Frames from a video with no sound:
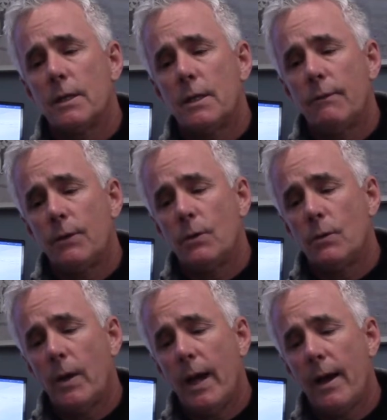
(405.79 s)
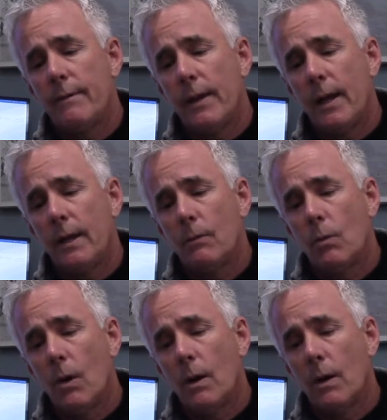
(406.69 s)
If you have a
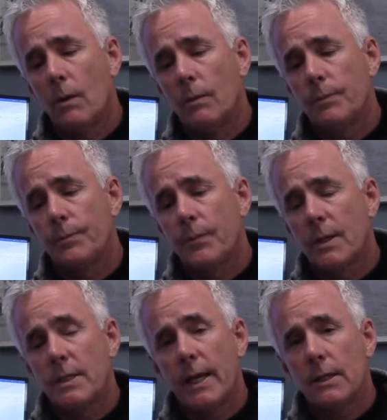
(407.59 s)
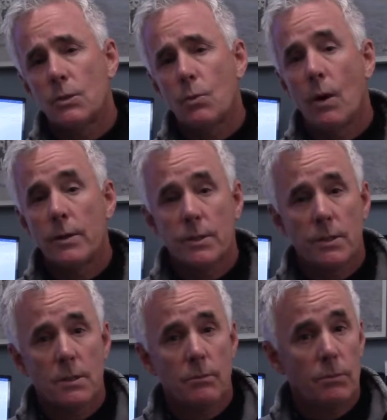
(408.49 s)
tankless water
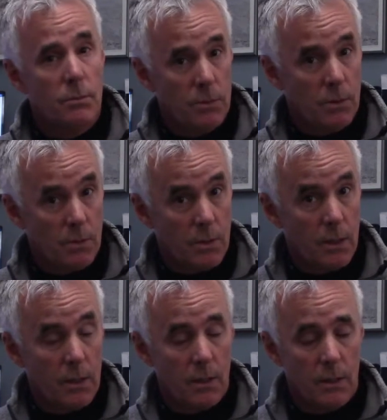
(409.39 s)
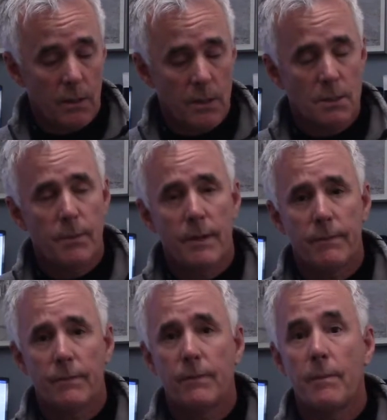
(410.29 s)
system, you can get some
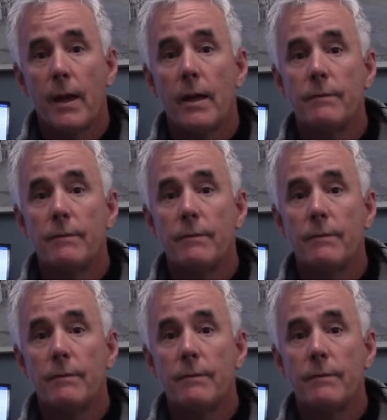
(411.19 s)
benefit from that.